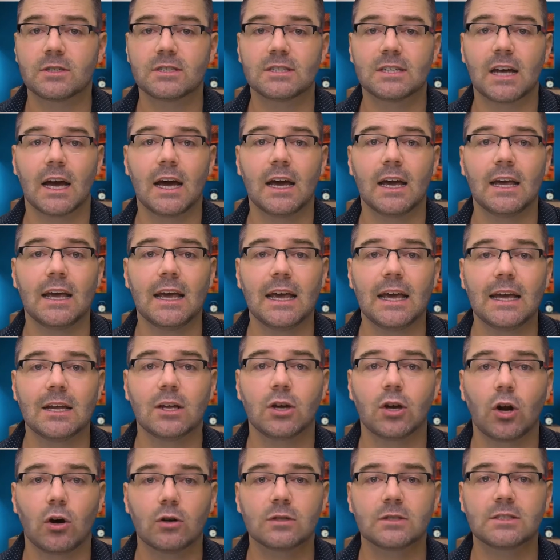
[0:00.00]
stay
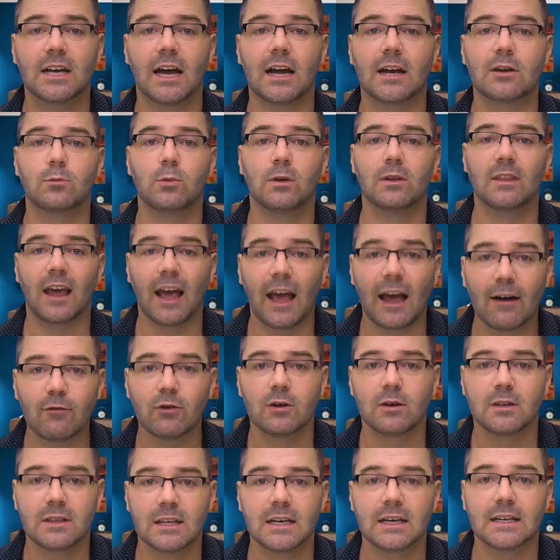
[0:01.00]
in contact with
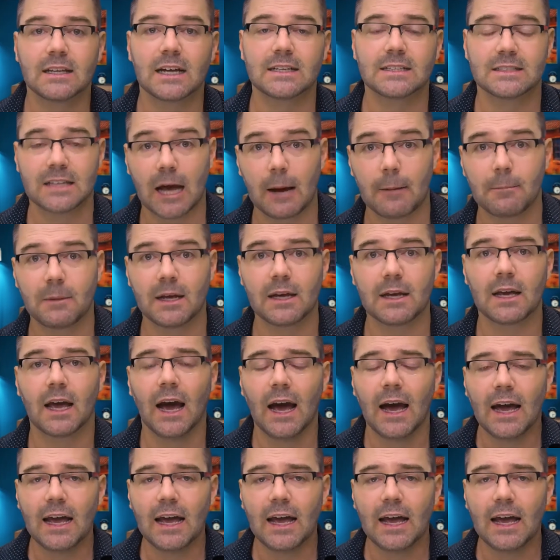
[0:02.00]
everything that's happening